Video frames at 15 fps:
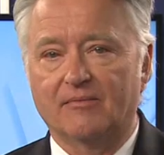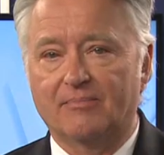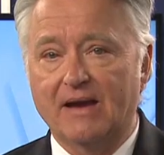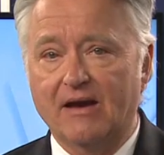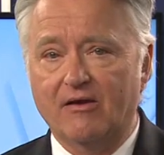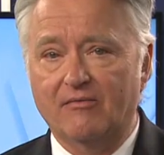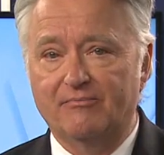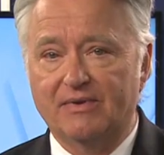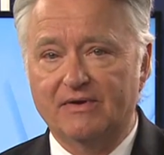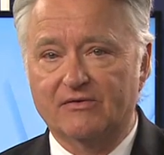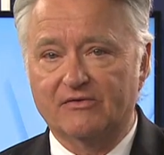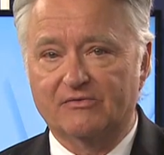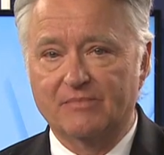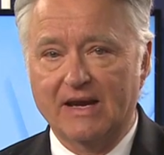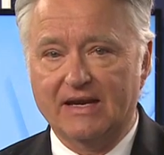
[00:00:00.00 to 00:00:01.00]
pair of
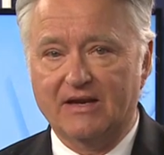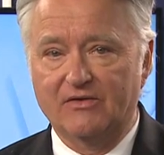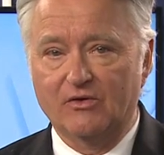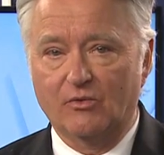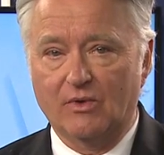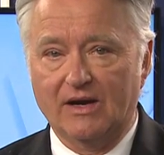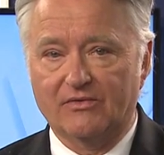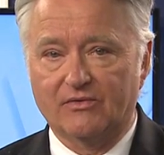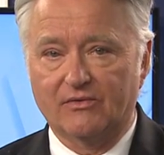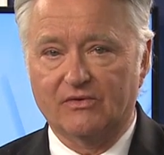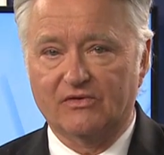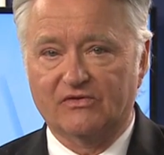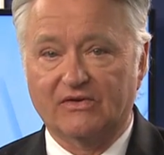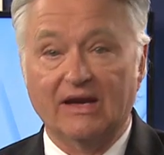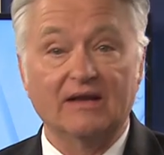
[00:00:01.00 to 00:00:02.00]
bills making their way
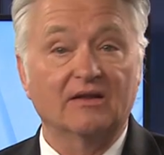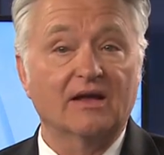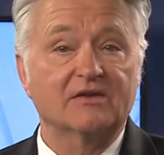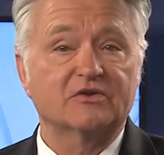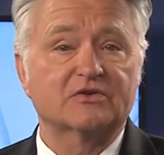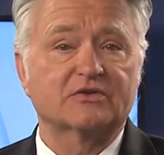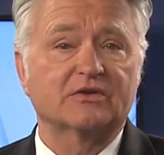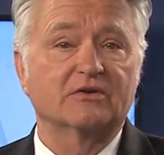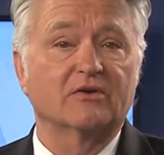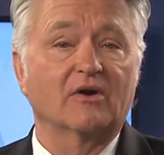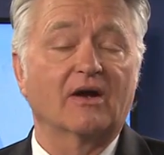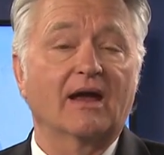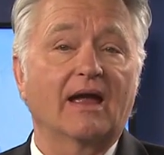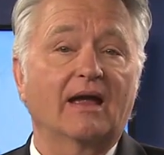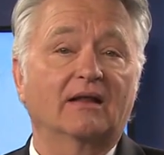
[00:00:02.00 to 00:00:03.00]
through the state
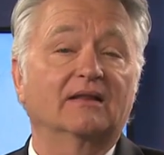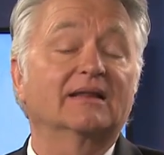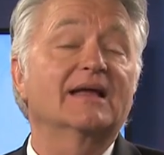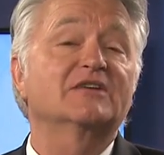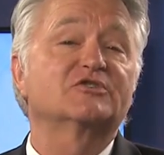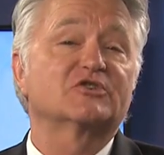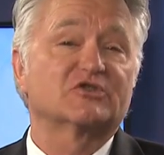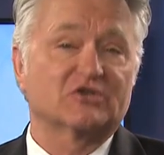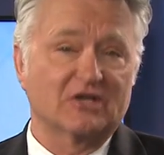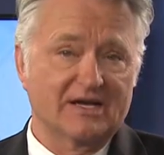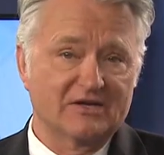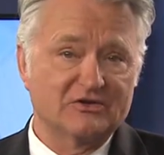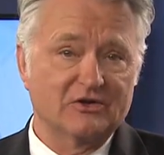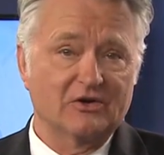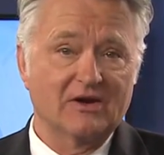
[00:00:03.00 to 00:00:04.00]
eh,
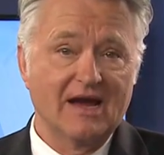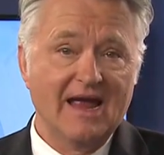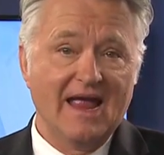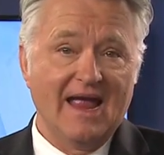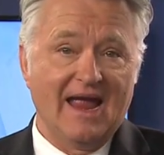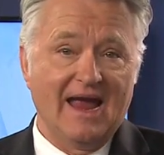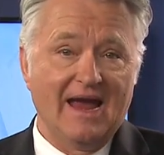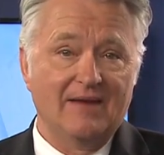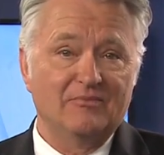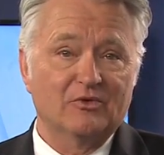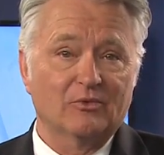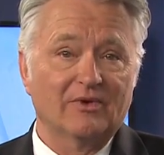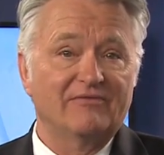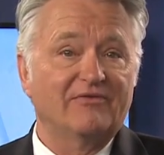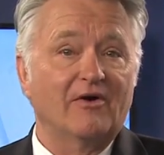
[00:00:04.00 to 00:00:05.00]
legislature aim
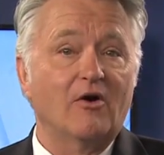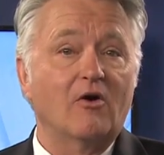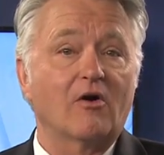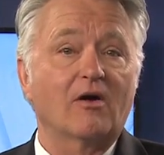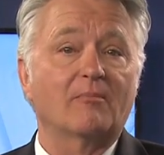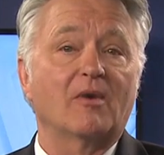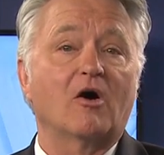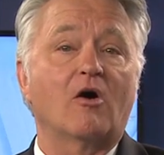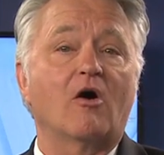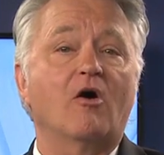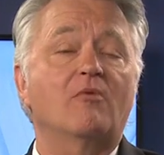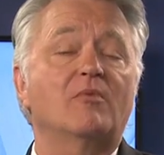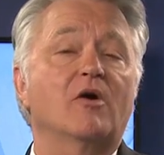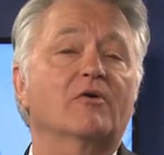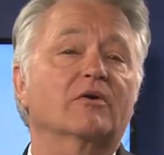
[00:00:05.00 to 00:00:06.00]
to reform
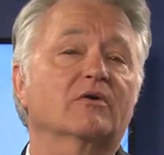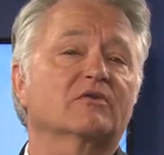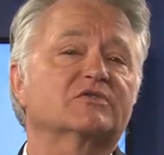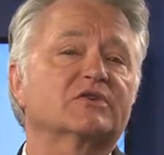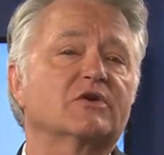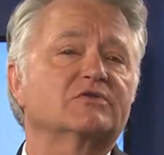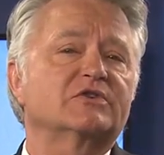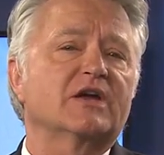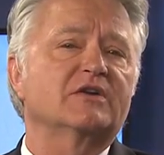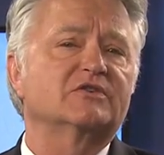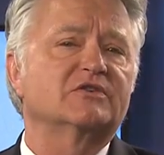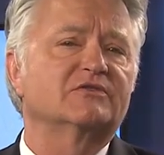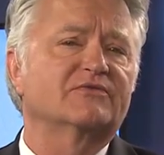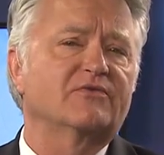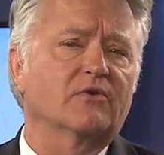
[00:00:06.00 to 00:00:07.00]
homeowner
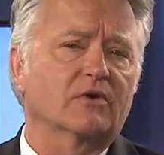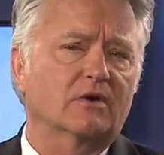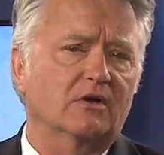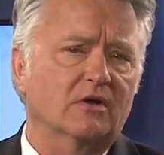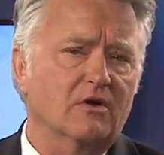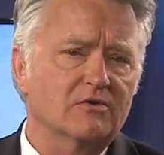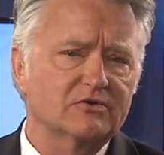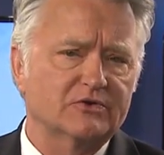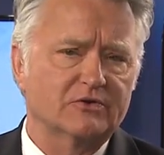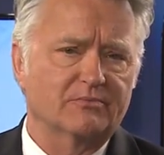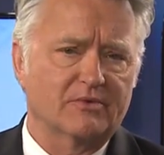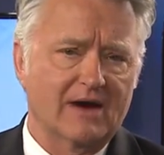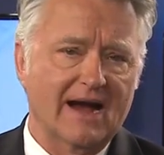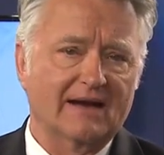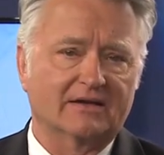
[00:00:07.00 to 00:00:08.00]
associations'
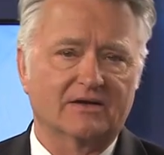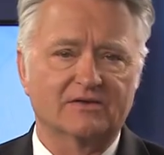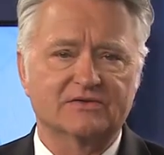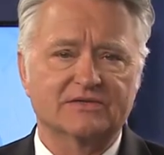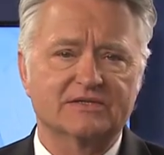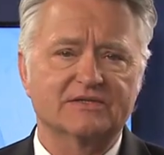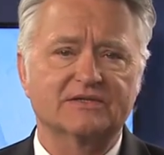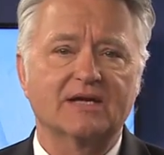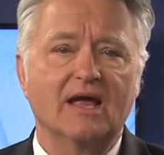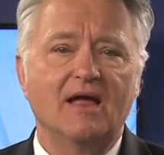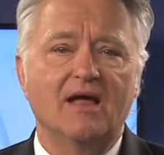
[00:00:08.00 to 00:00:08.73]
foreclosure practices,